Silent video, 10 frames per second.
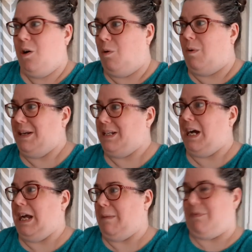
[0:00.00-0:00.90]
one
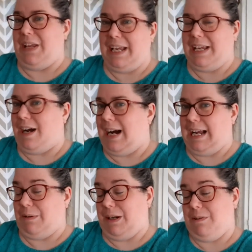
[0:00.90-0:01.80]
time thing. I
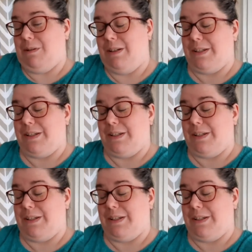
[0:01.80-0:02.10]
don't know.